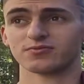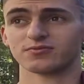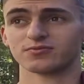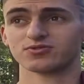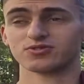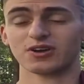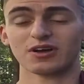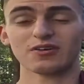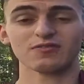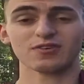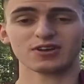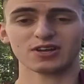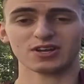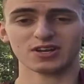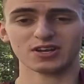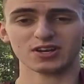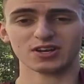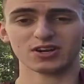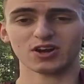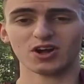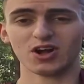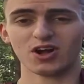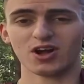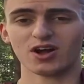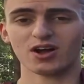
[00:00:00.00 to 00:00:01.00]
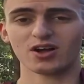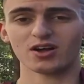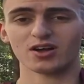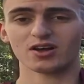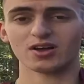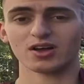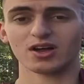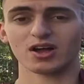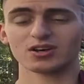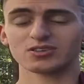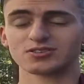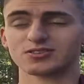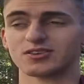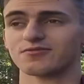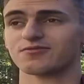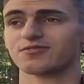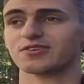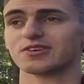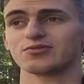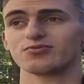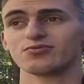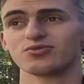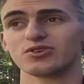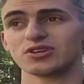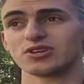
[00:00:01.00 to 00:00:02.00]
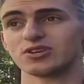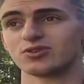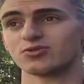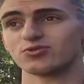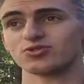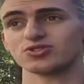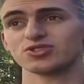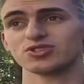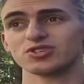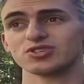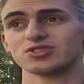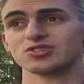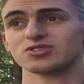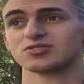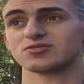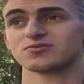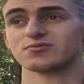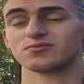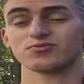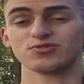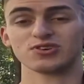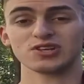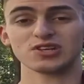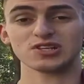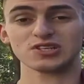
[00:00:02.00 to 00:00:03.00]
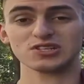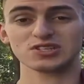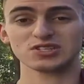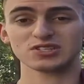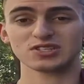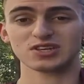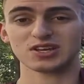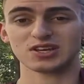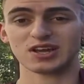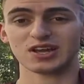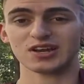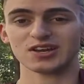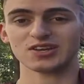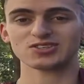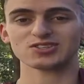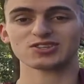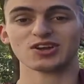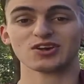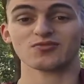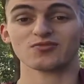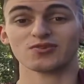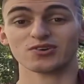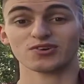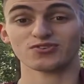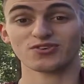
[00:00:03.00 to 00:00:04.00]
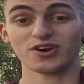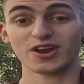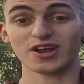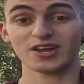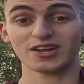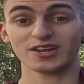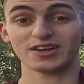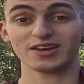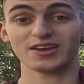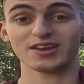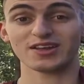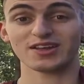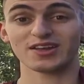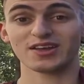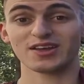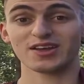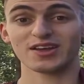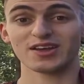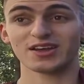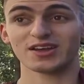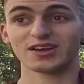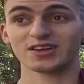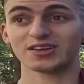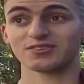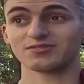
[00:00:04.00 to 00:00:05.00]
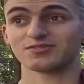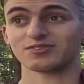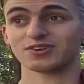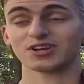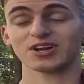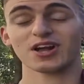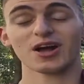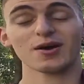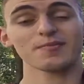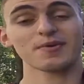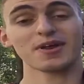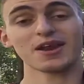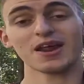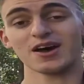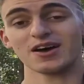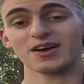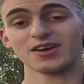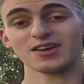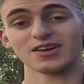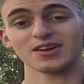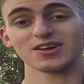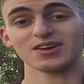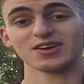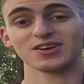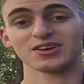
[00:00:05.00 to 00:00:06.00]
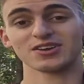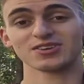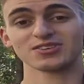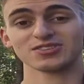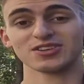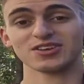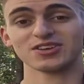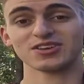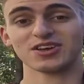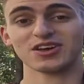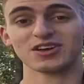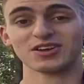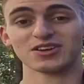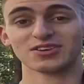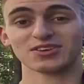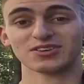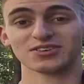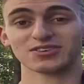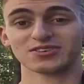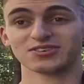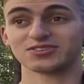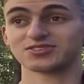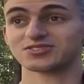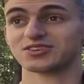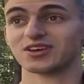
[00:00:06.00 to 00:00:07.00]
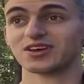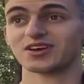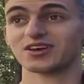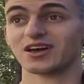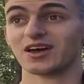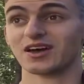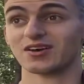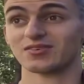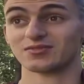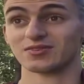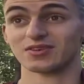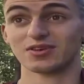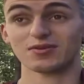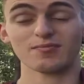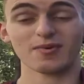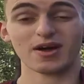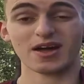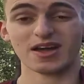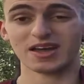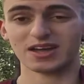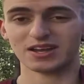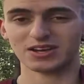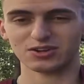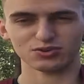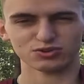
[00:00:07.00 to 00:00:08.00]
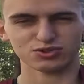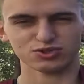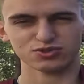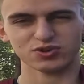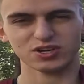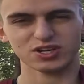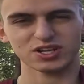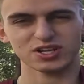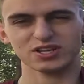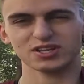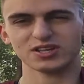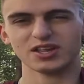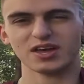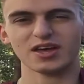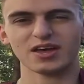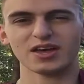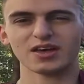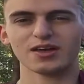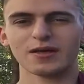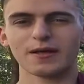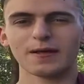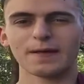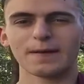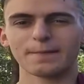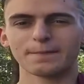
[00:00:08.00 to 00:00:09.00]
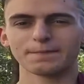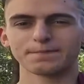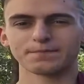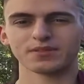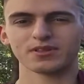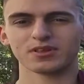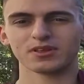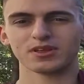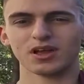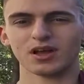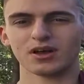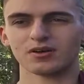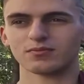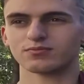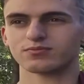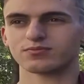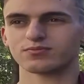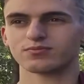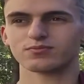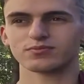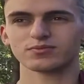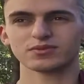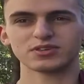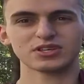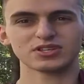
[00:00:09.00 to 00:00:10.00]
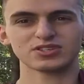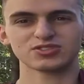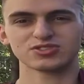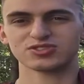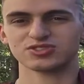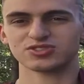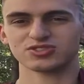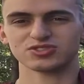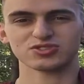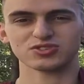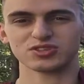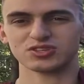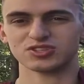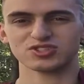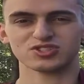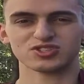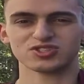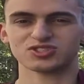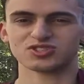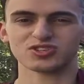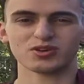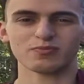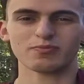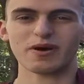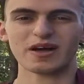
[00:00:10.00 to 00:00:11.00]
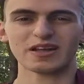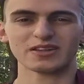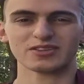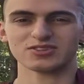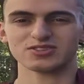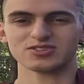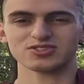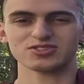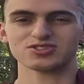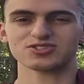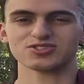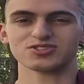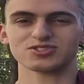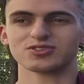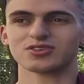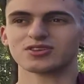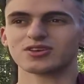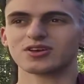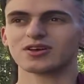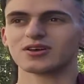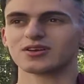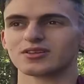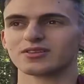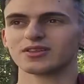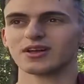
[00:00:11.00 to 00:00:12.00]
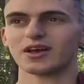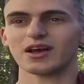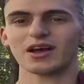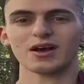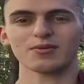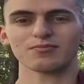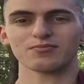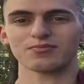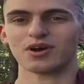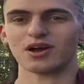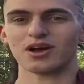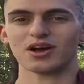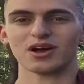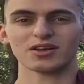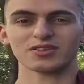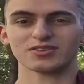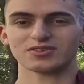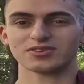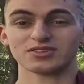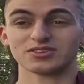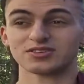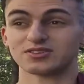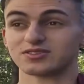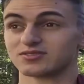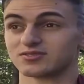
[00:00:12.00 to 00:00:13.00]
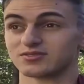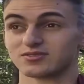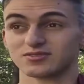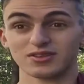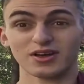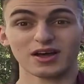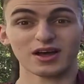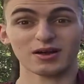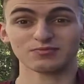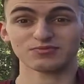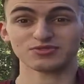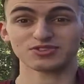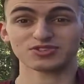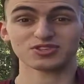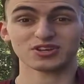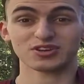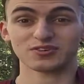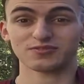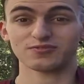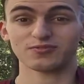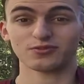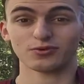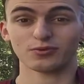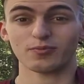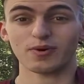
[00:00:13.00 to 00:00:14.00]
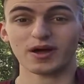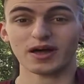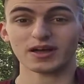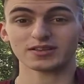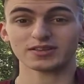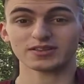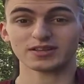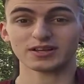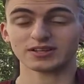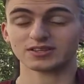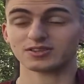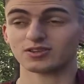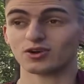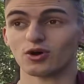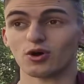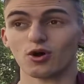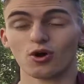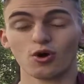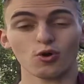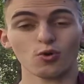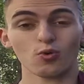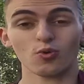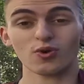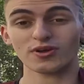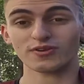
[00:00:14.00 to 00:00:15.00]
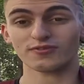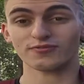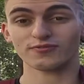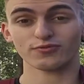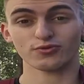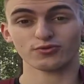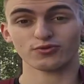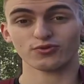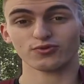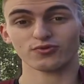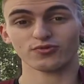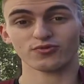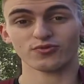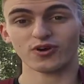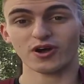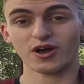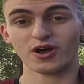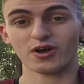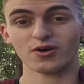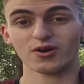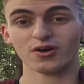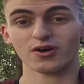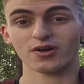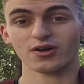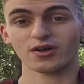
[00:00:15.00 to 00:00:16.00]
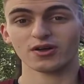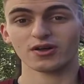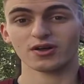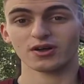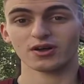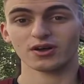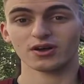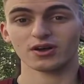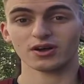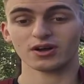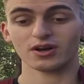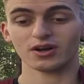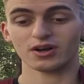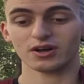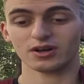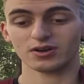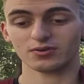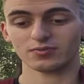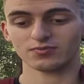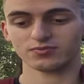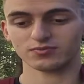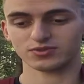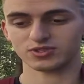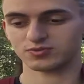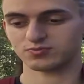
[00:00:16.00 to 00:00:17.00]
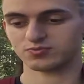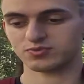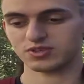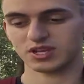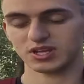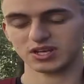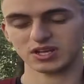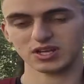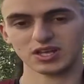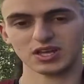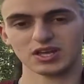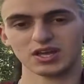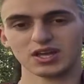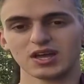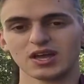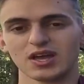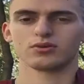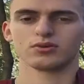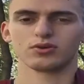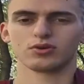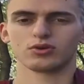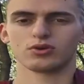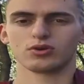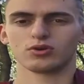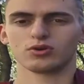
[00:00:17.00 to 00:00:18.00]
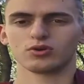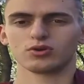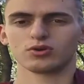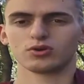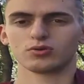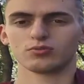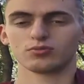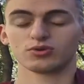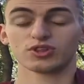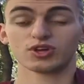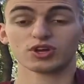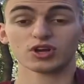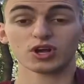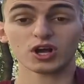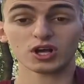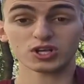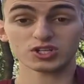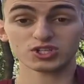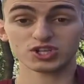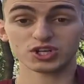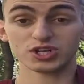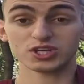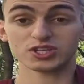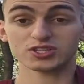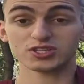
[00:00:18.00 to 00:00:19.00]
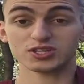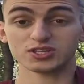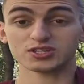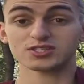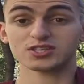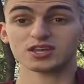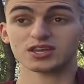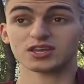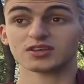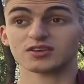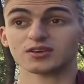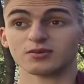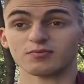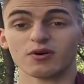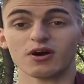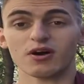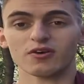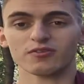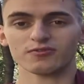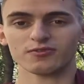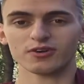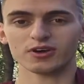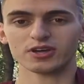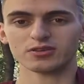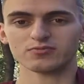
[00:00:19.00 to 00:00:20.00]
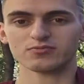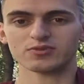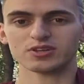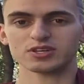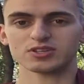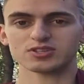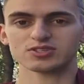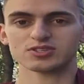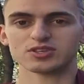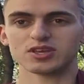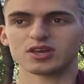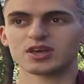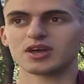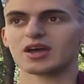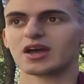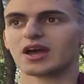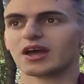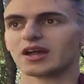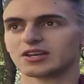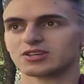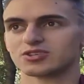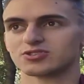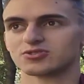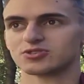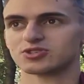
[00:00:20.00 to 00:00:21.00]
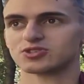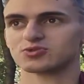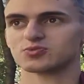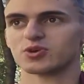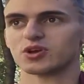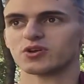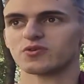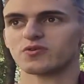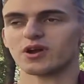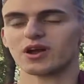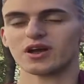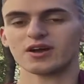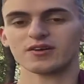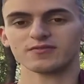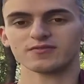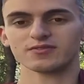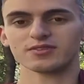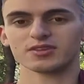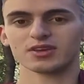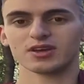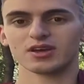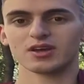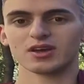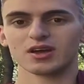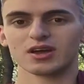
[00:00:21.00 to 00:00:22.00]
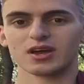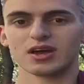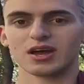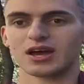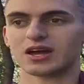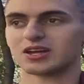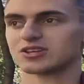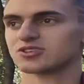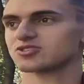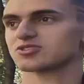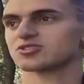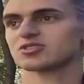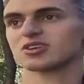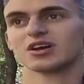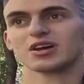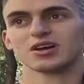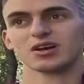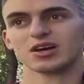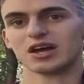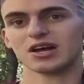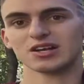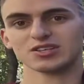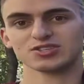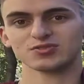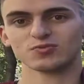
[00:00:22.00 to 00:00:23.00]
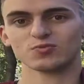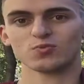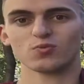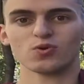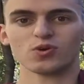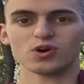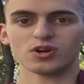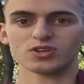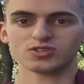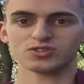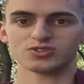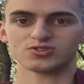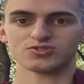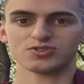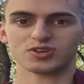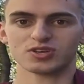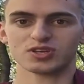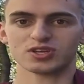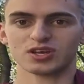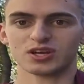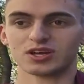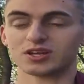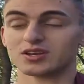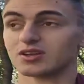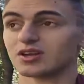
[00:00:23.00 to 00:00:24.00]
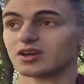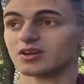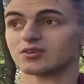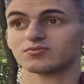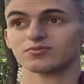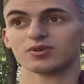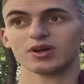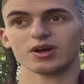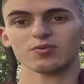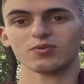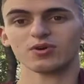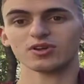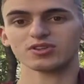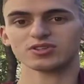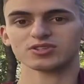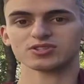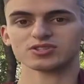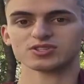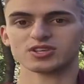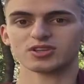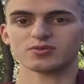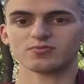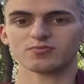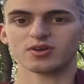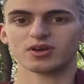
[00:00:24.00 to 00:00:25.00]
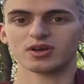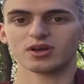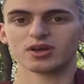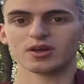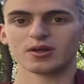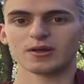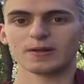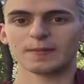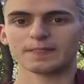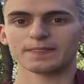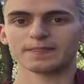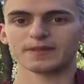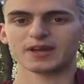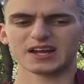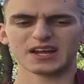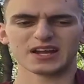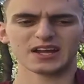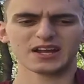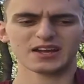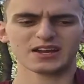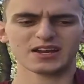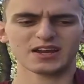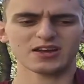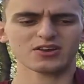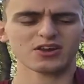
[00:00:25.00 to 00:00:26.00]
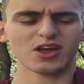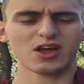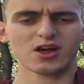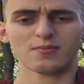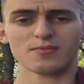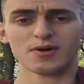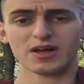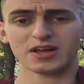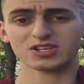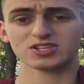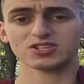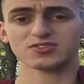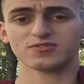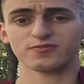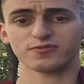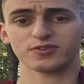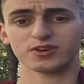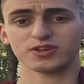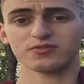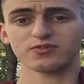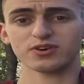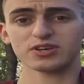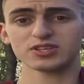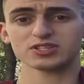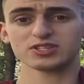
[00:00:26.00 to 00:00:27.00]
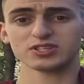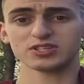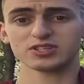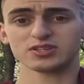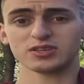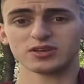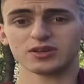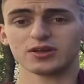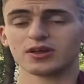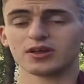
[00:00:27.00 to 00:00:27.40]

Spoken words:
traveling in the car, I start feeling really nauseous, really sick, and I start regretting even coming out here, because in my head it was already that it's just a bad decision. Like I'm just gonna feel bad like the whole way throughout just being here. But the car journey did take about 30 minutes, and as soon as we arrived, I had some water to drink, and I went to sleep. And now that I'm actually fully rested,